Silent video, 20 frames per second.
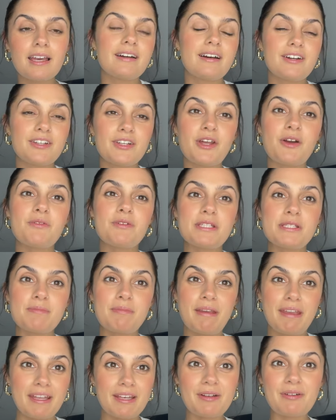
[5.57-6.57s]
I know it's
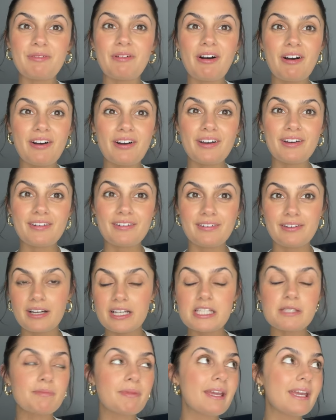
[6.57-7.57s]
been a while.
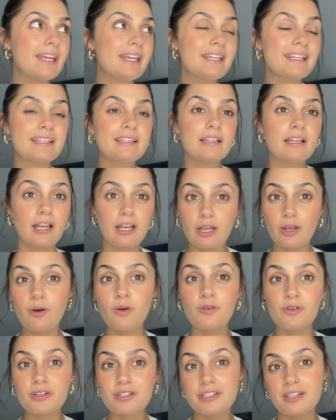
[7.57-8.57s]
It's been a
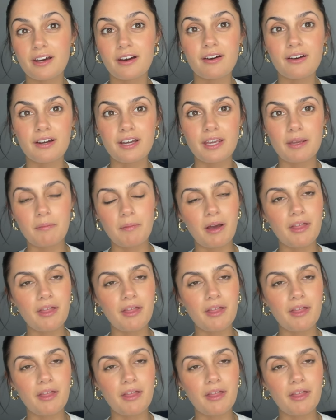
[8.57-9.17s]
long time.